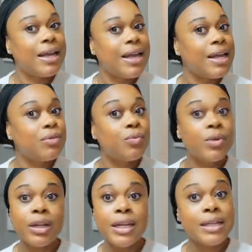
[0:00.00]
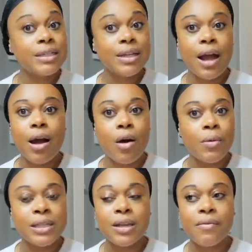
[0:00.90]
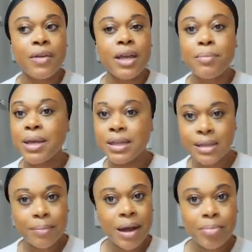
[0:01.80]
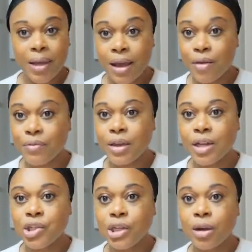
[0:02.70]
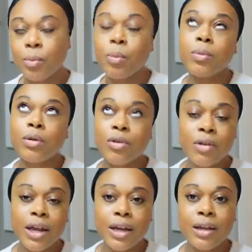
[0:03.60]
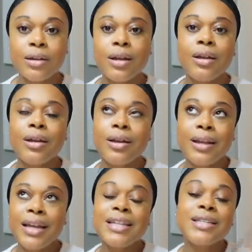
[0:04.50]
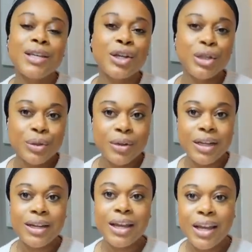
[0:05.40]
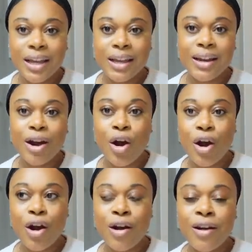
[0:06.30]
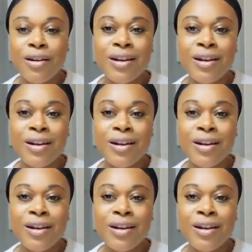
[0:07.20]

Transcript: it really is not always convenient because I'm not paying for that gym. Granted, it's included in our